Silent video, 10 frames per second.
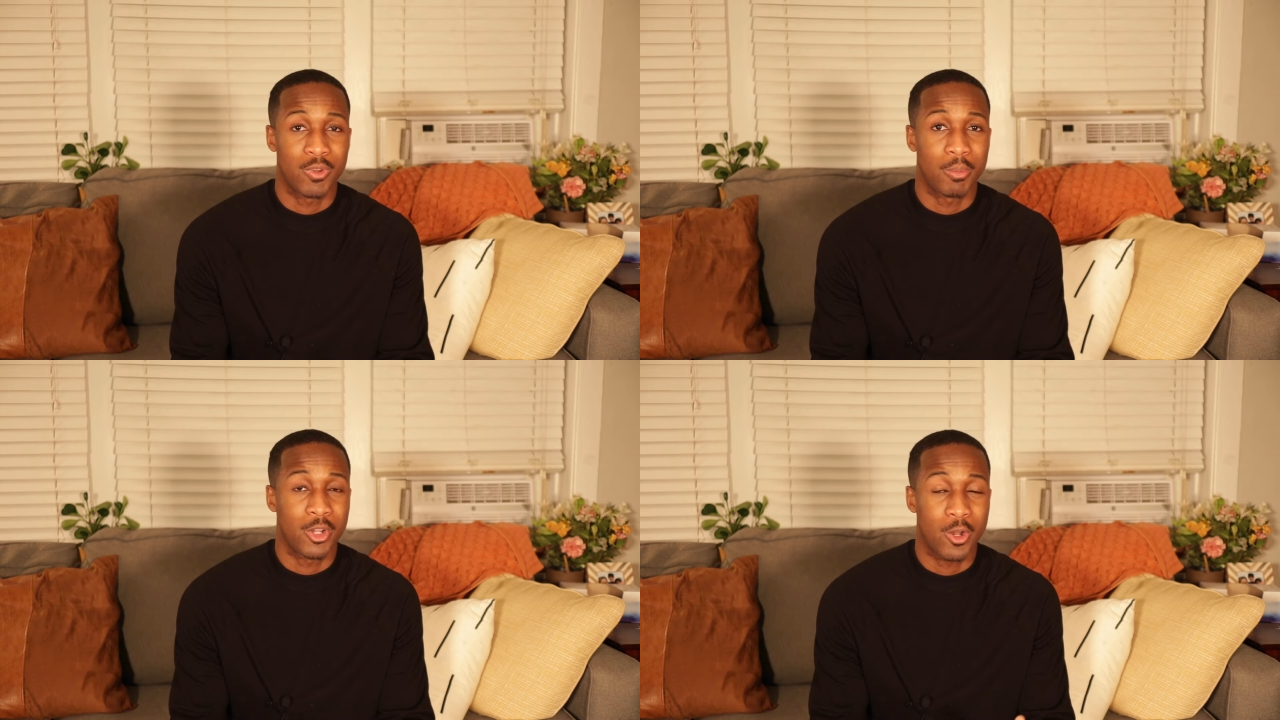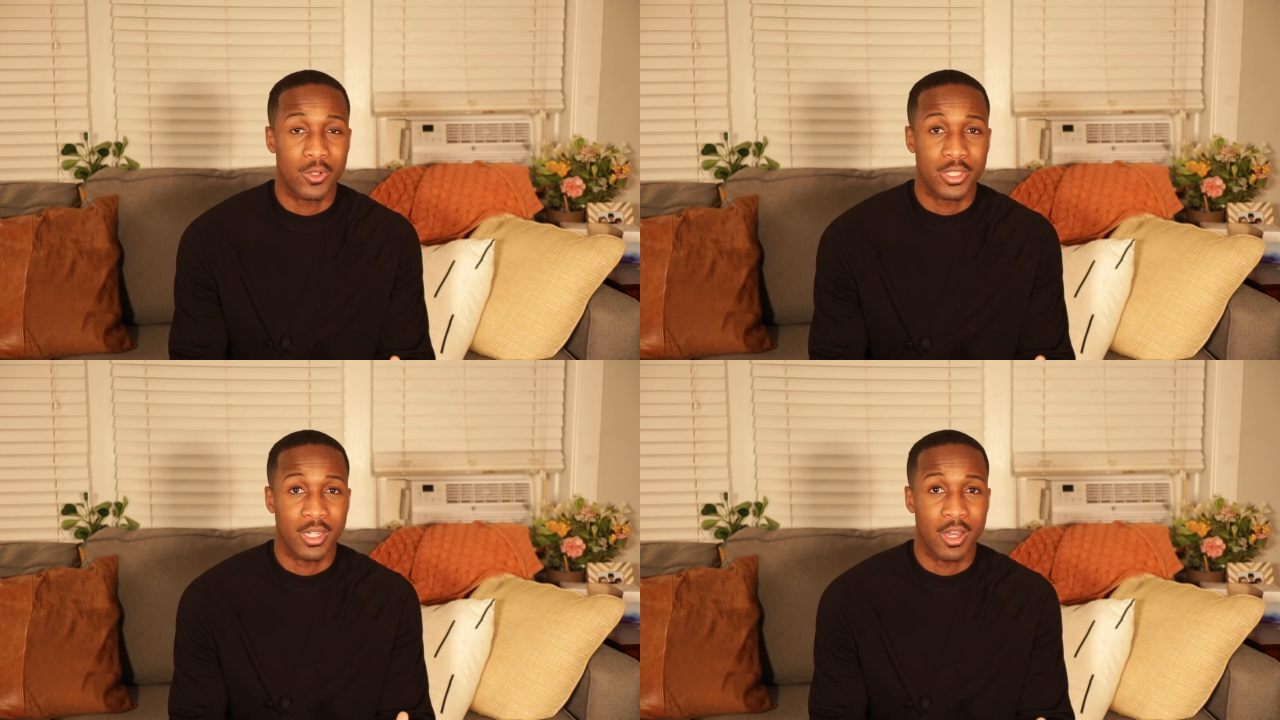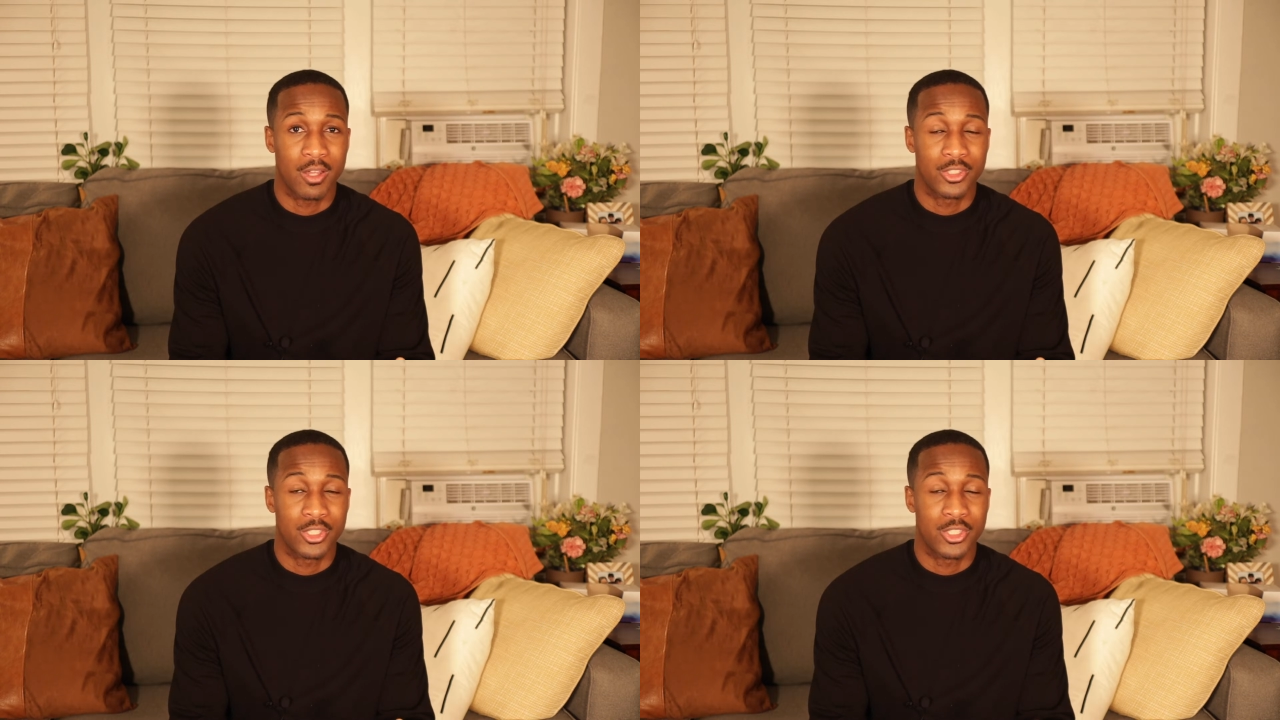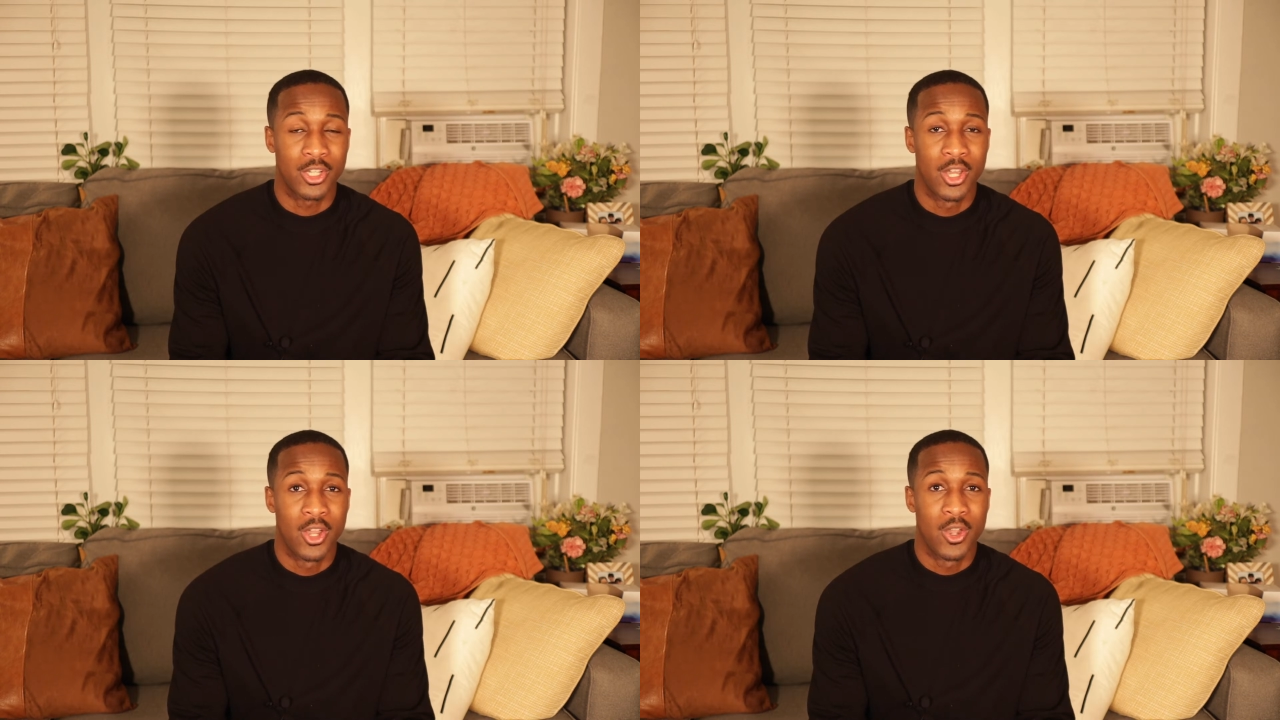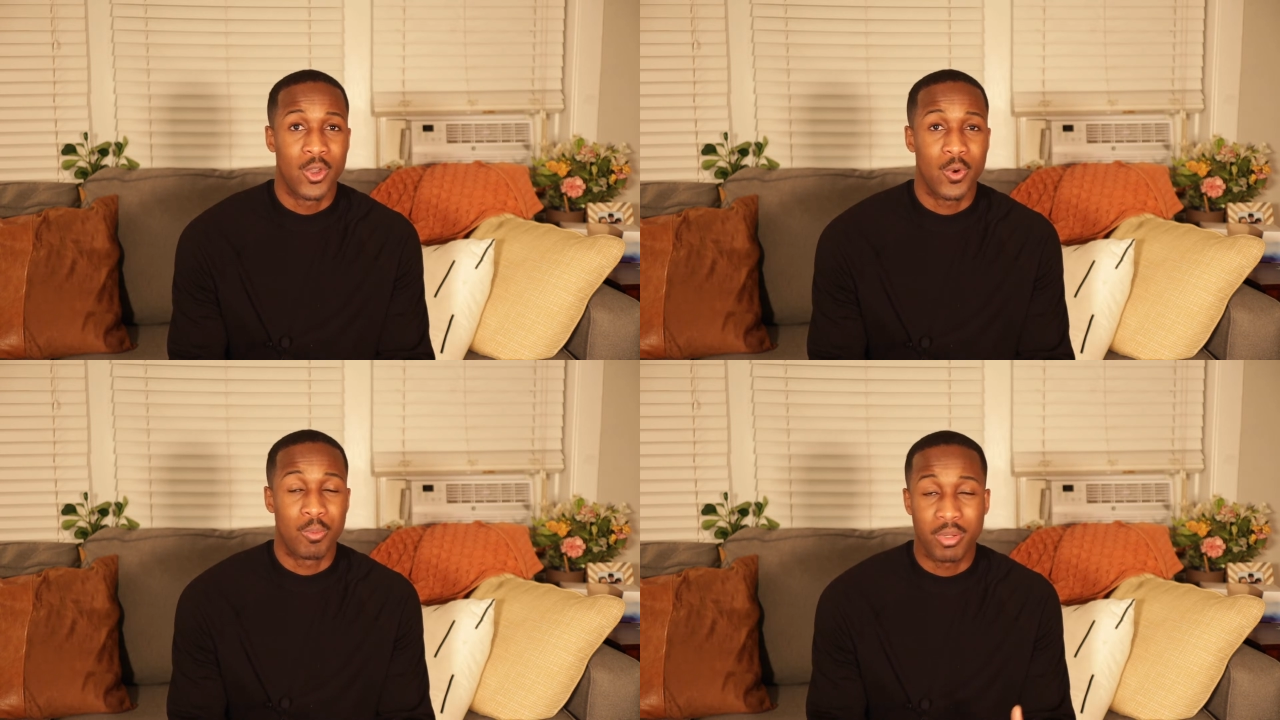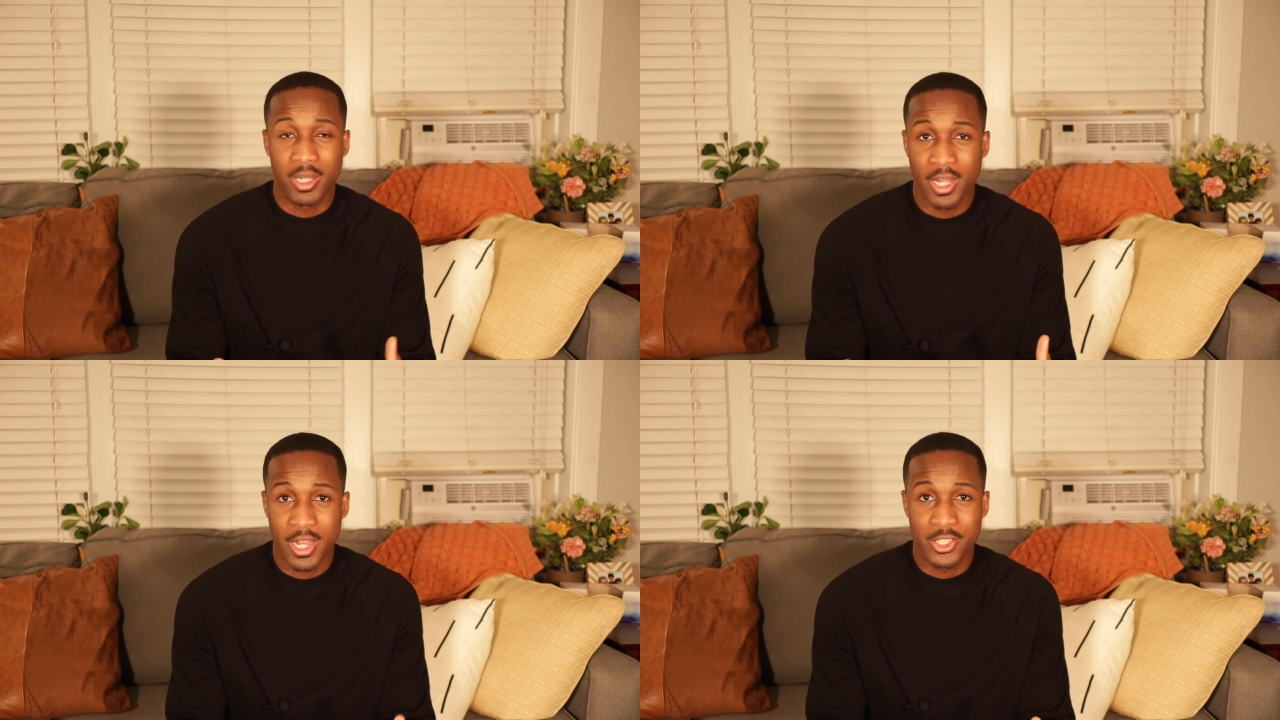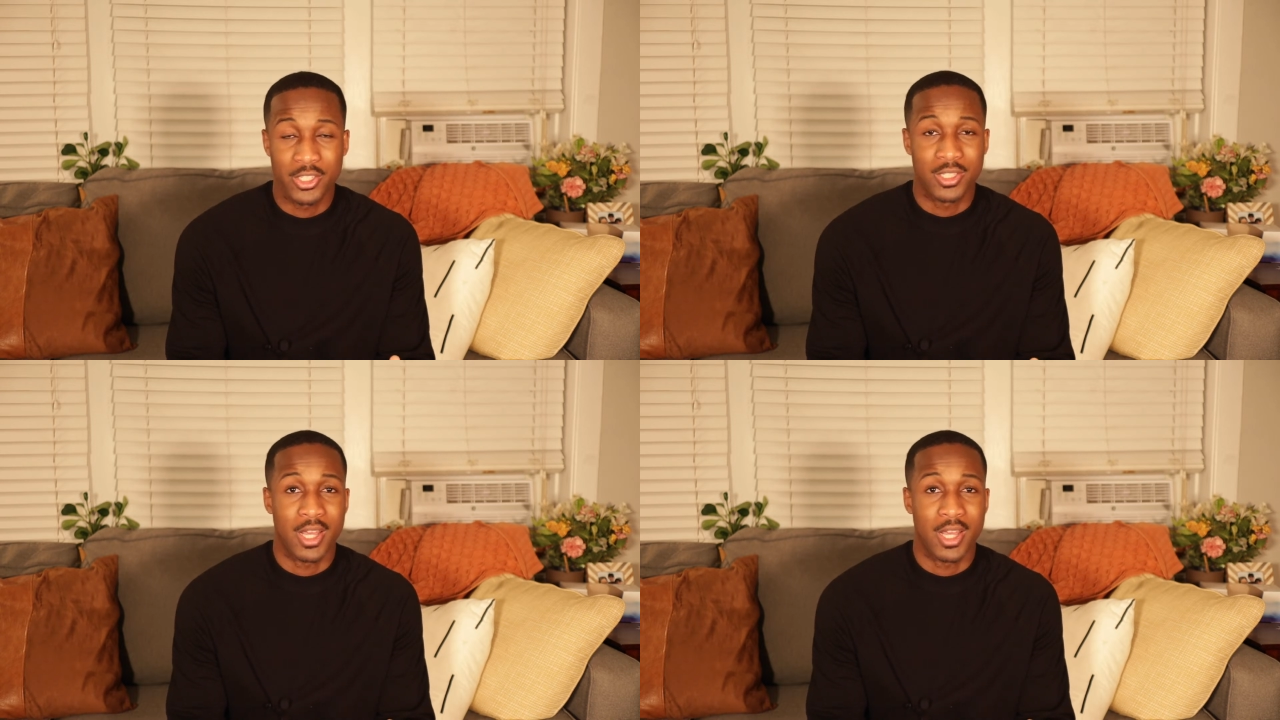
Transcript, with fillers: from a neuropsychologist who pledges